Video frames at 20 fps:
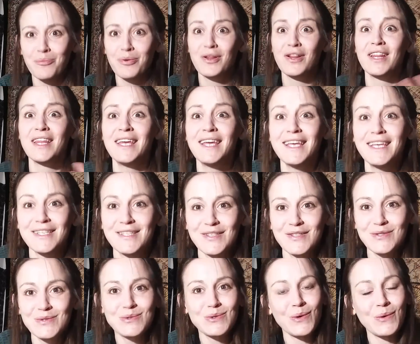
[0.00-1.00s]

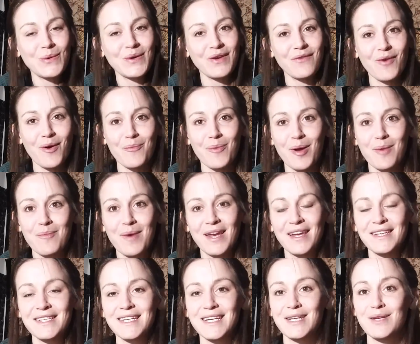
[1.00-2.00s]
Please don't give up on
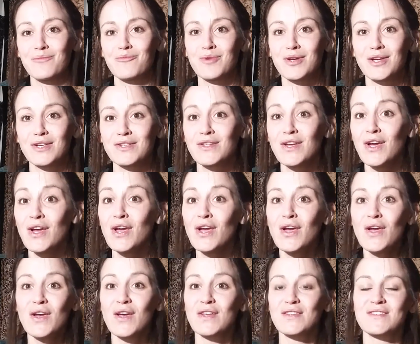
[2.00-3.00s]
meditating, because
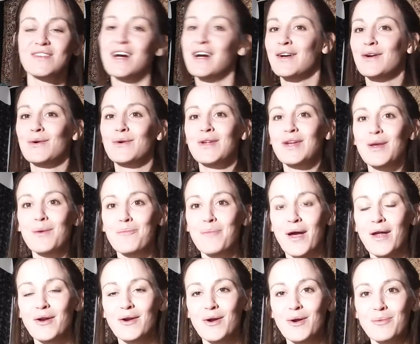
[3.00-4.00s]
it's not going to get
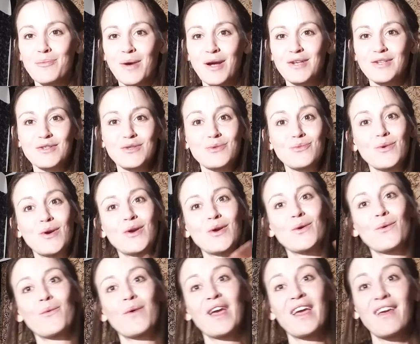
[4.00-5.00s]
better by just running
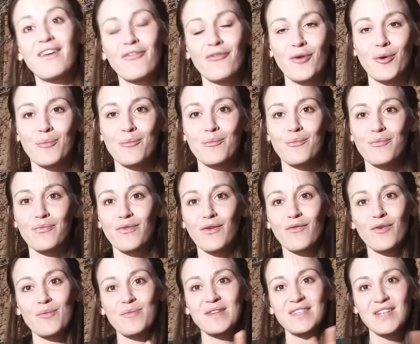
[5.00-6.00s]
away from
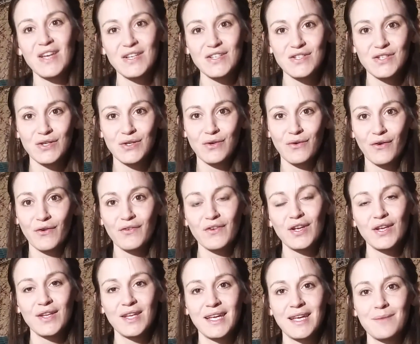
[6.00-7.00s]
the tension you're
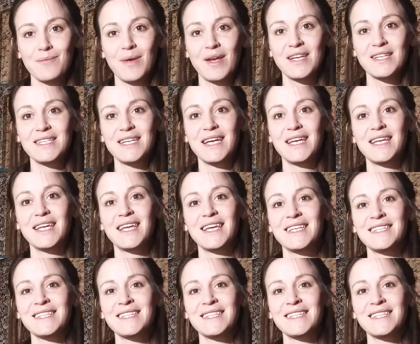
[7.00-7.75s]
feeling and meditating.